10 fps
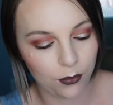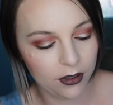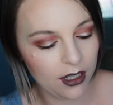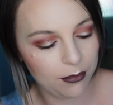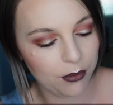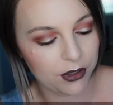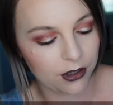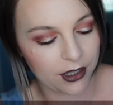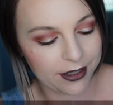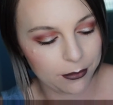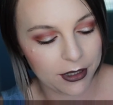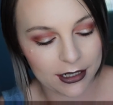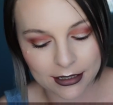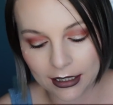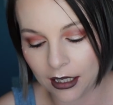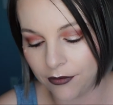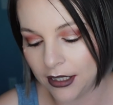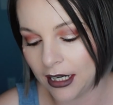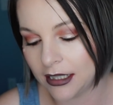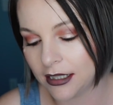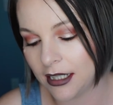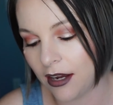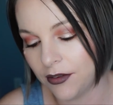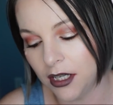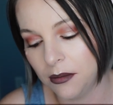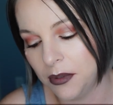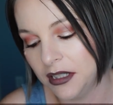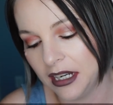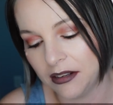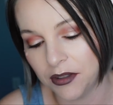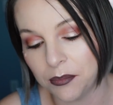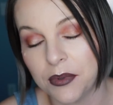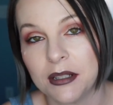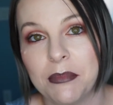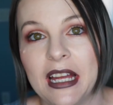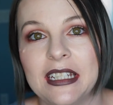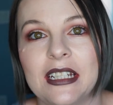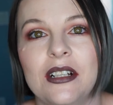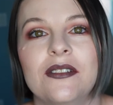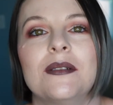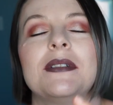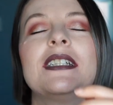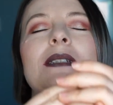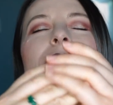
will not be returning it because I love it. I just have to, I have to put plastic over it because I'm